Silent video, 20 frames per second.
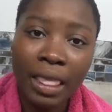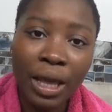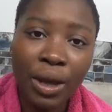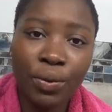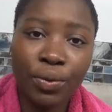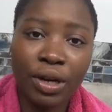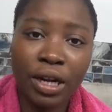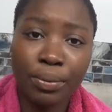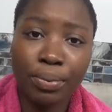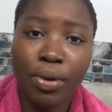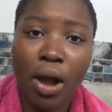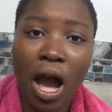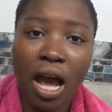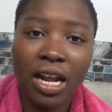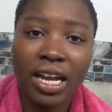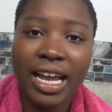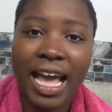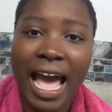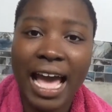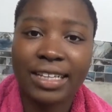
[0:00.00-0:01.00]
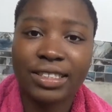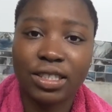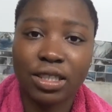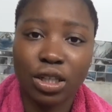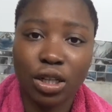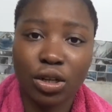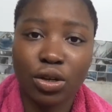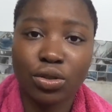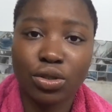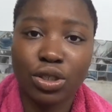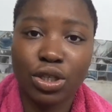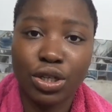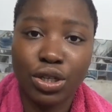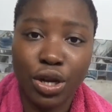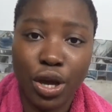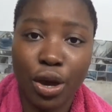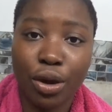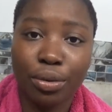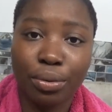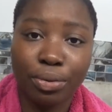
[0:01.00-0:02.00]
When a product has little to
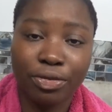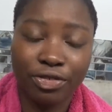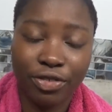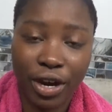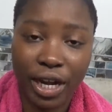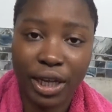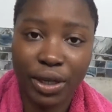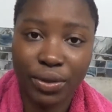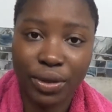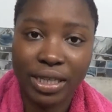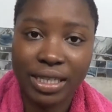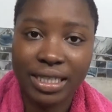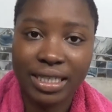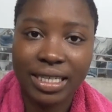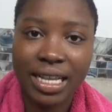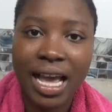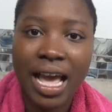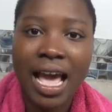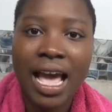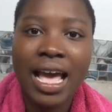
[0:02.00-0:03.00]
no fragrance,